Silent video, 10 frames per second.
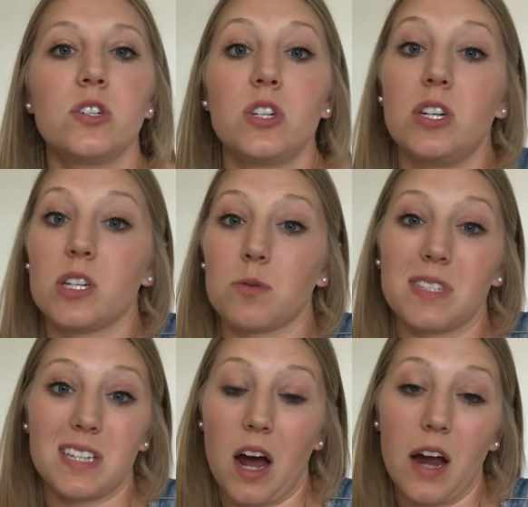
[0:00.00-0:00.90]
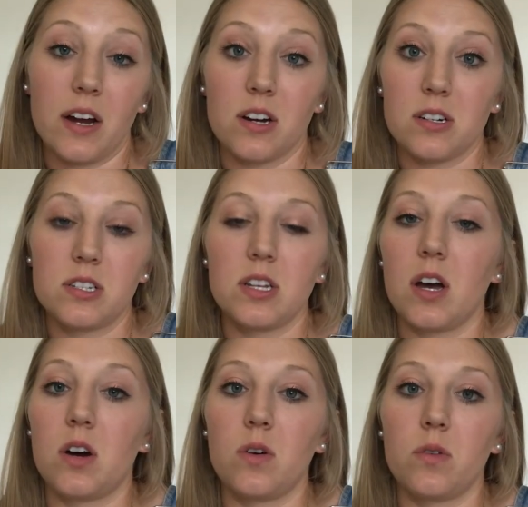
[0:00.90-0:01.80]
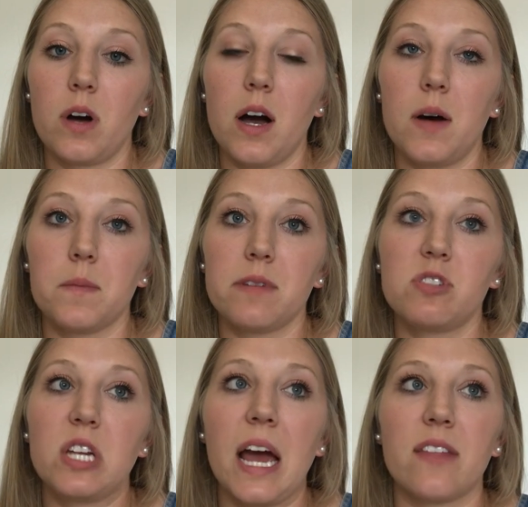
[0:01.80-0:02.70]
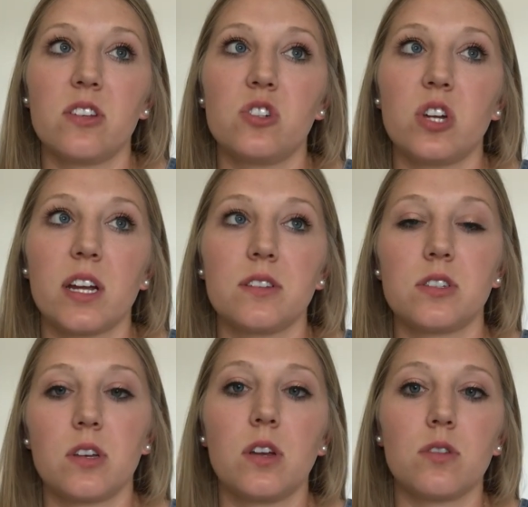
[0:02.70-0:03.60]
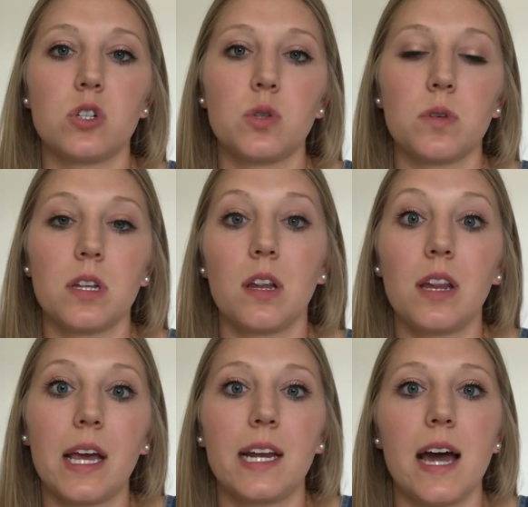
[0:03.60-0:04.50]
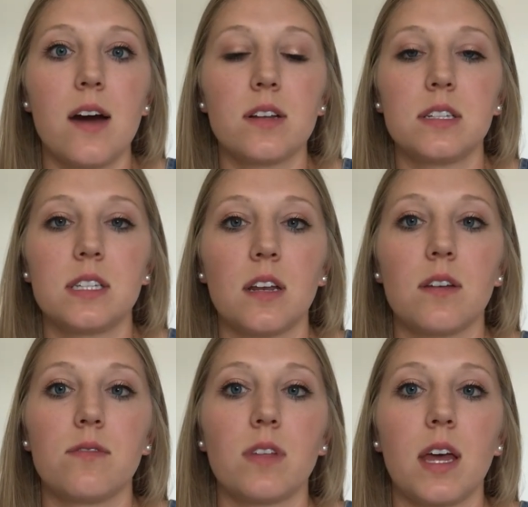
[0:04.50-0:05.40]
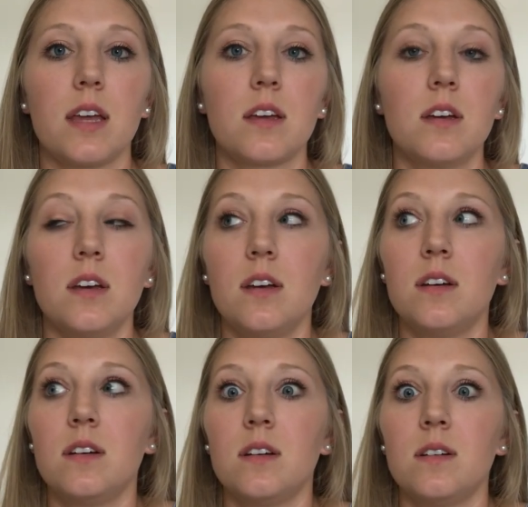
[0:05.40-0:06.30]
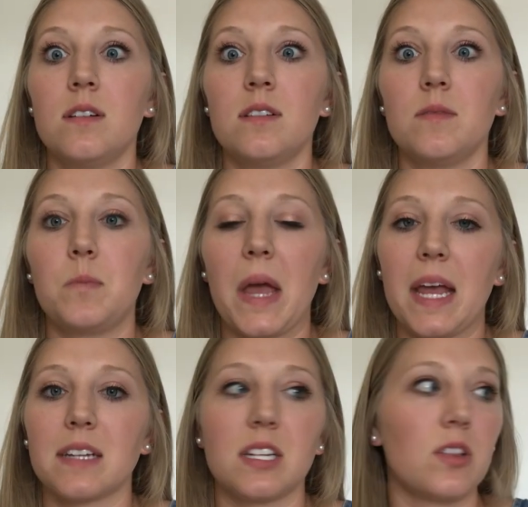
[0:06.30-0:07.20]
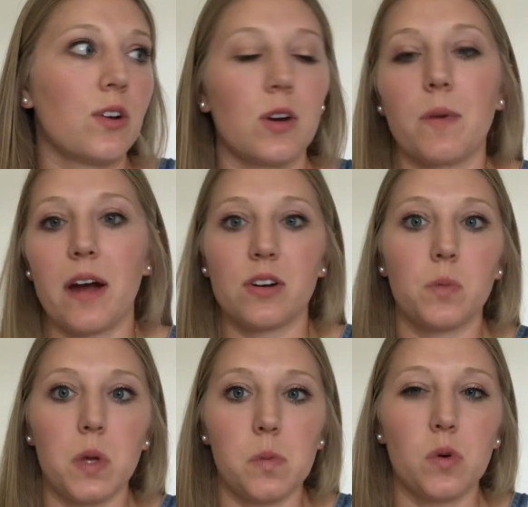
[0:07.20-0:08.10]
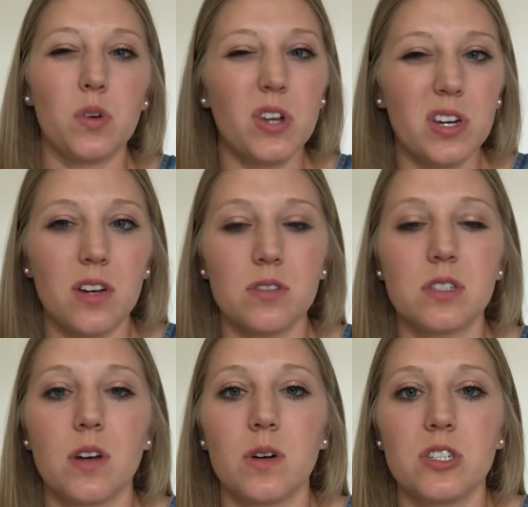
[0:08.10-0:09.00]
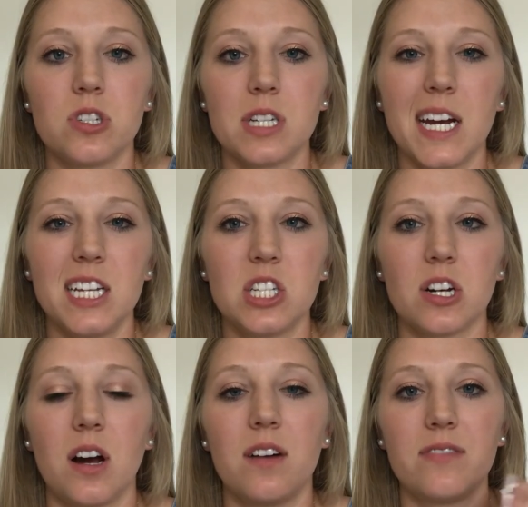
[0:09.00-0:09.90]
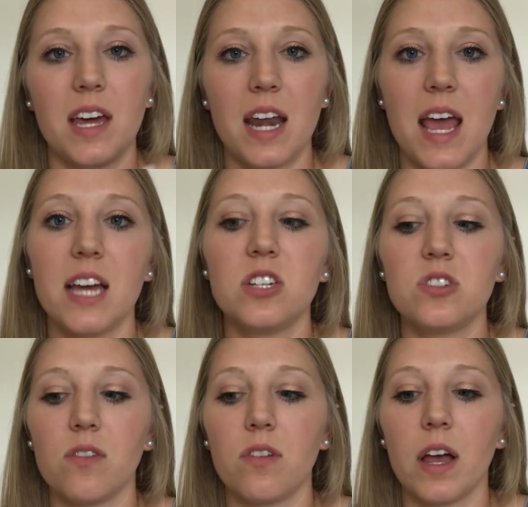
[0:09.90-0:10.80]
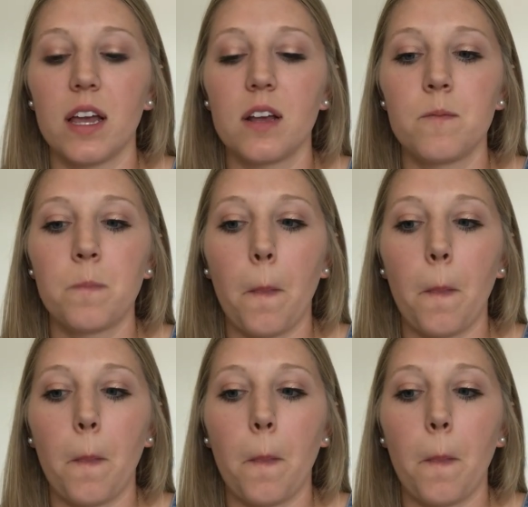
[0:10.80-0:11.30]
She just was tired. So if she had the chance, you know, she would lay down instead of like pant and look around at people, you know? So it just kind of took off that edge of like,